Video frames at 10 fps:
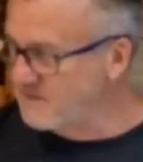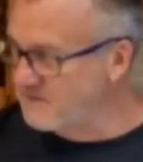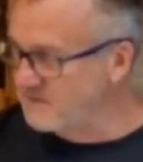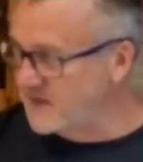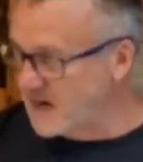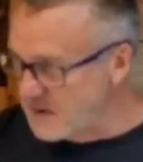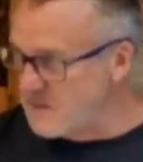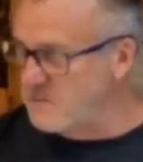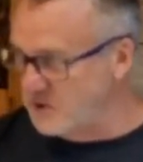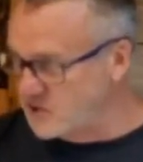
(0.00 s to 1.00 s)
that I
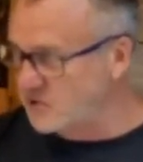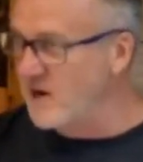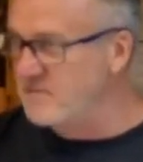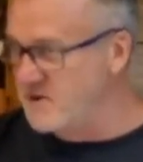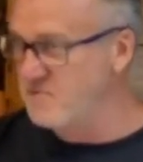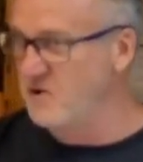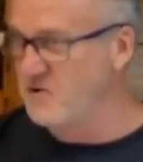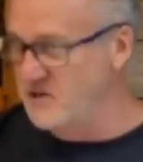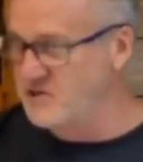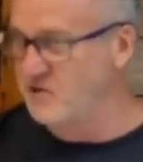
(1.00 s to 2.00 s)
had betrayed people who
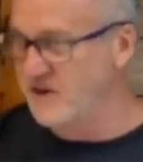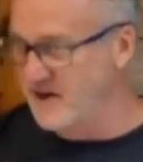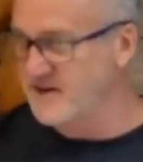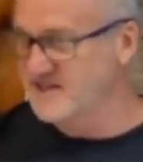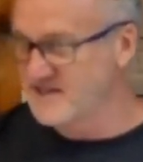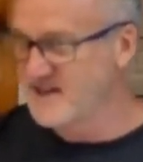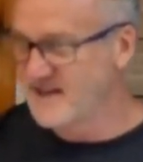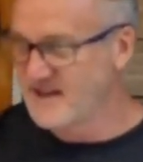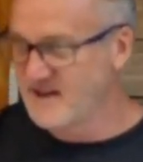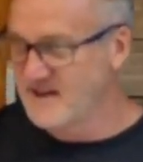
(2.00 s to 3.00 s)
had joined us.
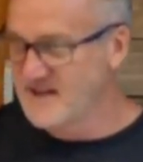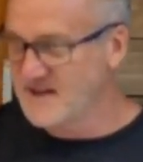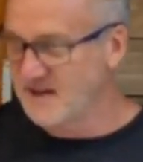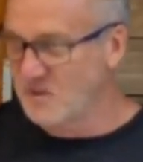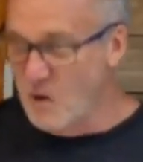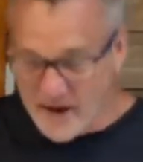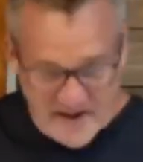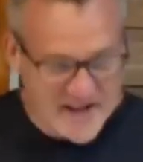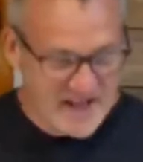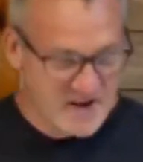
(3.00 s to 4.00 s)
Why didn't
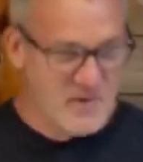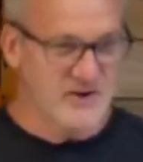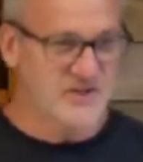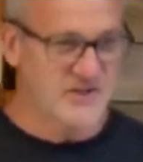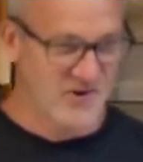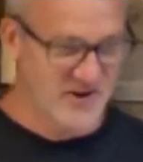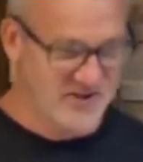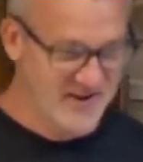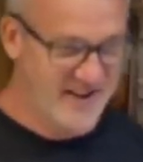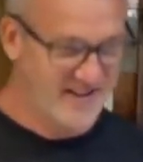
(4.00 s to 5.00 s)
I get a better storage
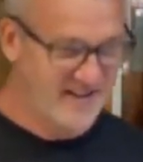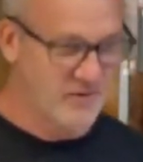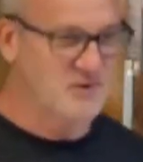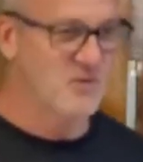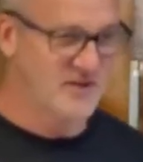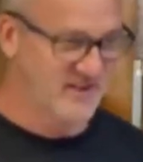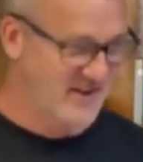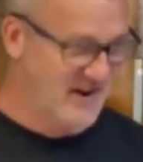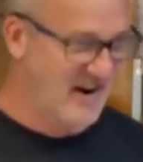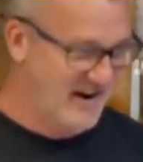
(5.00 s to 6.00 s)
unit that was more
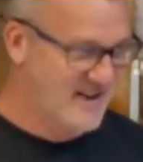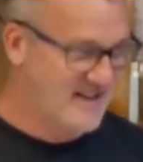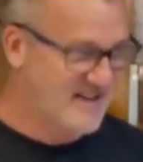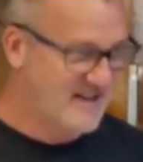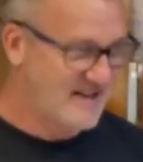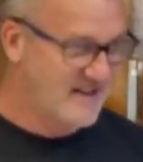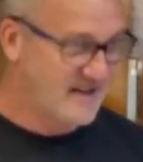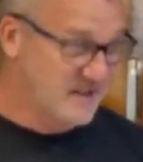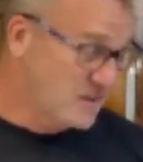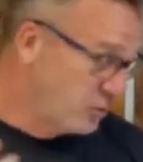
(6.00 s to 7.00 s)
secure?
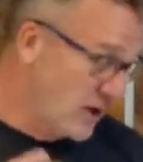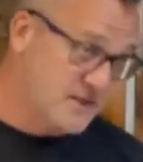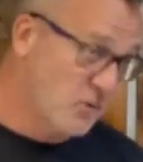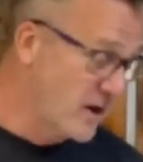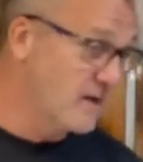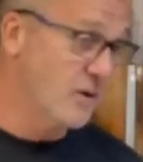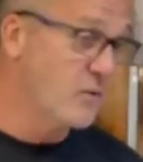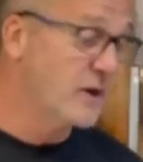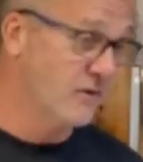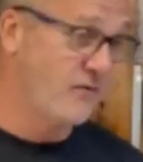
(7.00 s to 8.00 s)
Because the place that we
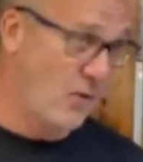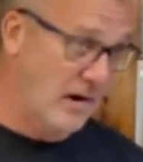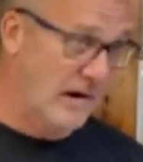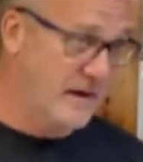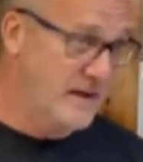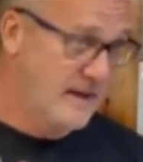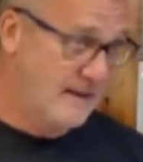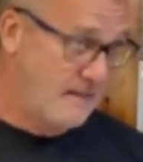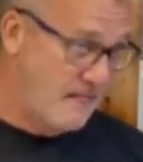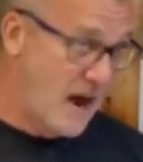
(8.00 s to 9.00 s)
could afford,
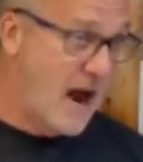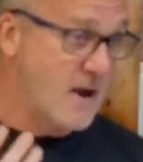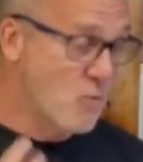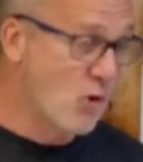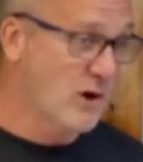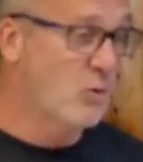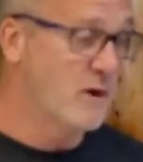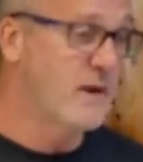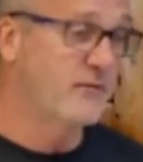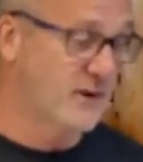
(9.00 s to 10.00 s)
one of
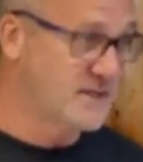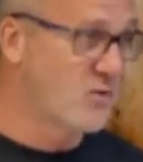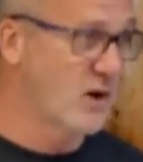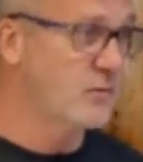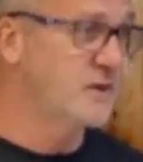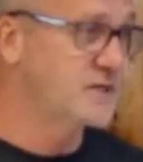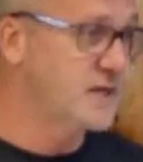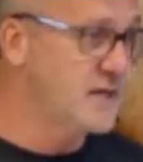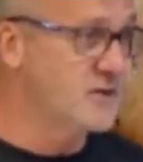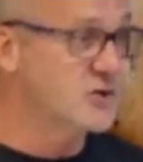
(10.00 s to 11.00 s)
my friends I work with,
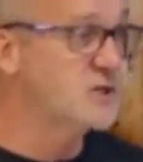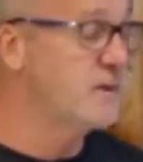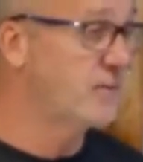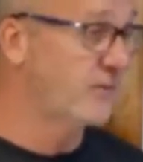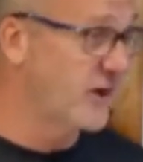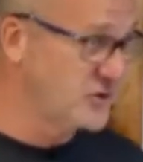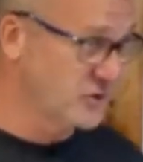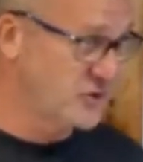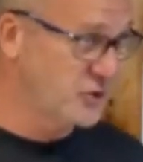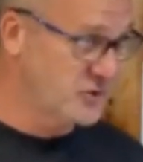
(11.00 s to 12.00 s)
she used to be a professional
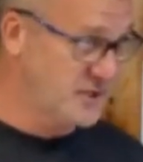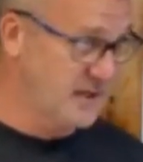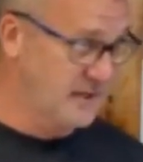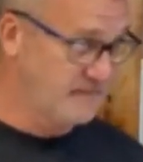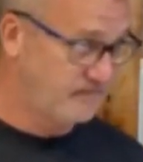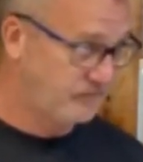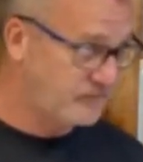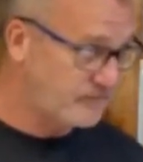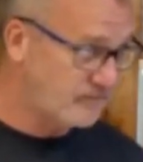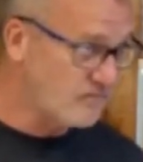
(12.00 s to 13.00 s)
shoe stealer.
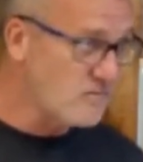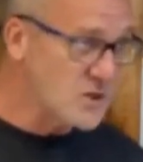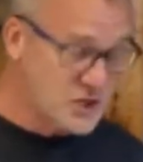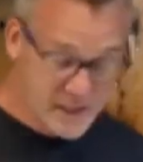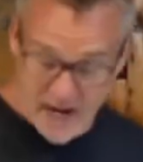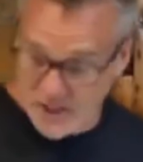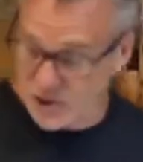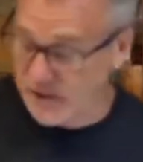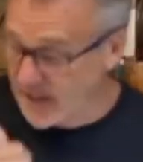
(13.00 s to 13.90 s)
She could actually